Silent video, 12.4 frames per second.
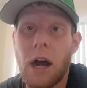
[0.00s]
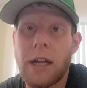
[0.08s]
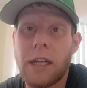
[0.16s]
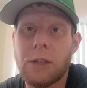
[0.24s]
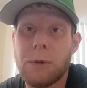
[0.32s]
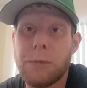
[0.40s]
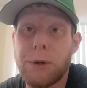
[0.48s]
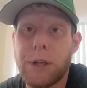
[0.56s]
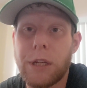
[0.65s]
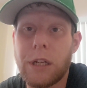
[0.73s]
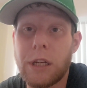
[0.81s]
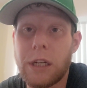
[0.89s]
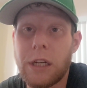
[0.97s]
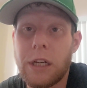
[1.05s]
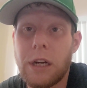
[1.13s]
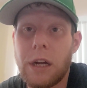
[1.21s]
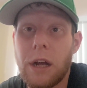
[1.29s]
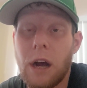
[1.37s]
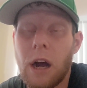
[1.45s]
He's been pretty good.
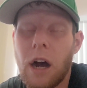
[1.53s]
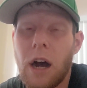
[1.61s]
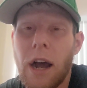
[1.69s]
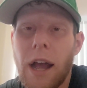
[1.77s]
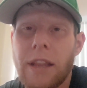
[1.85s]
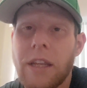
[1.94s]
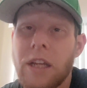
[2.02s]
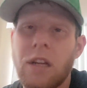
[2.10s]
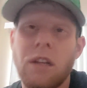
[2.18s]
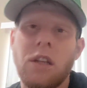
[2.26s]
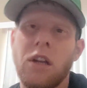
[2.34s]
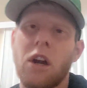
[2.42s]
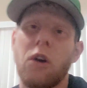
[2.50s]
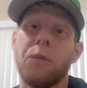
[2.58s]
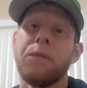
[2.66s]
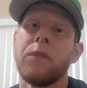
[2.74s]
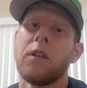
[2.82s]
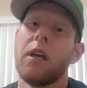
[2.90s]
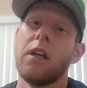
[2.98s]
And then,
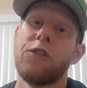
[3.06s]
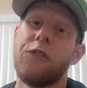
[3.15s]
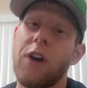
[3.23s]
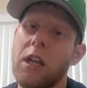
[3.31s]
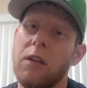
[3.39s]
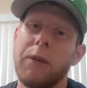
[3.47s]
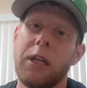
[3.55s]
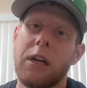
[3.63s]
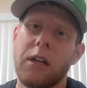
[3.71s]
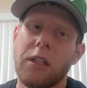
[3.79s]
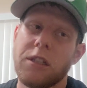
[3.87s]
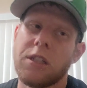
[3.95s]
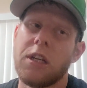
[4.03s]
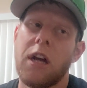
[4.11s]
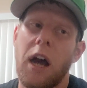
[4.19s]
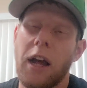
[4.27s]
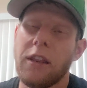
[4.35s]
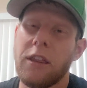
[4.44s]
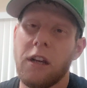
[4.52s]
it's funny because
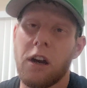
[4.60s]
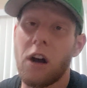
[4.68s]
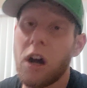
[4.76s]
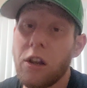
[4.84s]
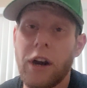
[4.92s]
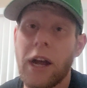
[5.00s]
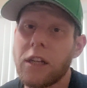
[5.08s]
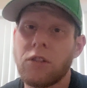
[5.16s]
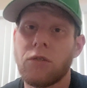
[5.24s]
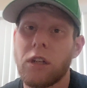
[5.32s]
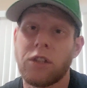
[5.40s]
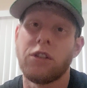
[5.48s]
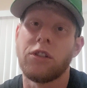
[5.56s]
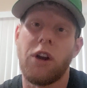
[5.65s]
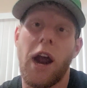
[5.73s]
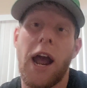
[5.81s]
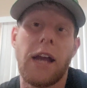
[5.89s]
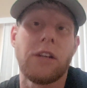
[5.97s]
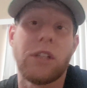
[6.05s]
I think our other edge rushers are
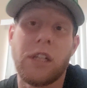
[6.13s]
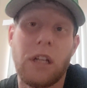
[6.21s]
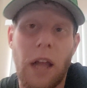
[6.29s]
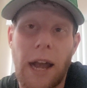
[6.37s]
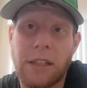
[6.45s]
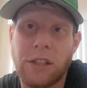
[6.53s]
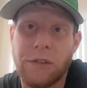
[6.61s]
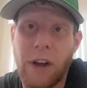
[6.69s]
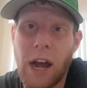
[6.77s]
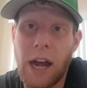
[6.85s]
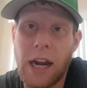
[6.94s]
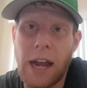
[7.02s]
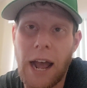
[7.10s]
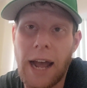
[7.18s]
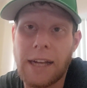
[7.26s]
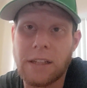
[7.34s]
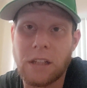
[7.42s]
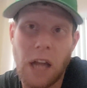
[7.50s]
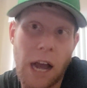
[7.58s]
actually classified
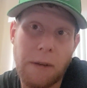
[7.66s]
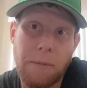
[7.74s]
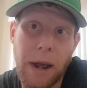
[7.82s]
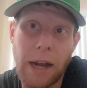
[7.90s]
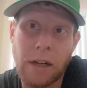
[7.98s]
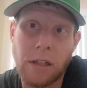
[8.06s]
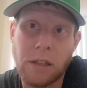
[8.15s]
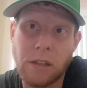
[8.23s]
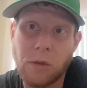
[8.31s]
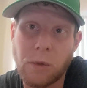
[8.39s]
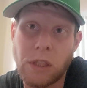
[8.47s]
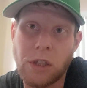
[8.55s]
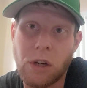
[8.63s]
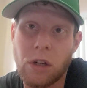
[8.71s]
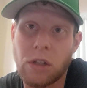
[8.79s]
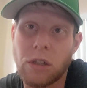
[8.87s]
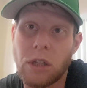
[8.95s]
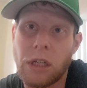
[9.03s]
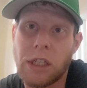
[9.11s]
as linebackers, which are
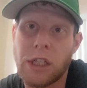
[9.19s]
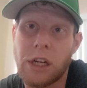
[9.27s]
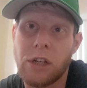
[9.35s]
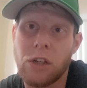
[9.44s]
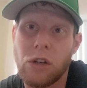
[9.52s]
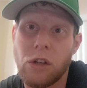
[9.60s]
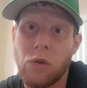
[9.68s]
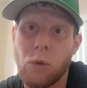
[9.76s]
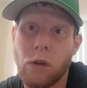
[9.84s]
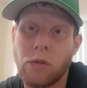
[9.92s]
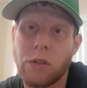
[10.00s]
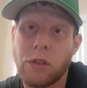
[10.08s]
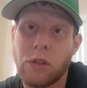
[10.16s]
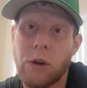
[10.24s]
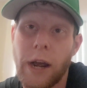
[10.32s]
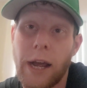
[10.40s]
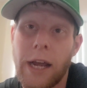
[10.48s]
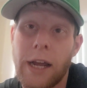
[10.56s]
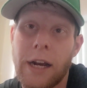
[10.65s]
Uchenna
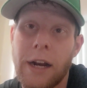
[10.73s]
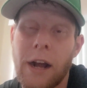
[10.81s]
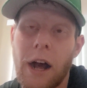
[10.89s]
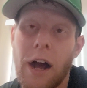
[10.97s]
Nwosu and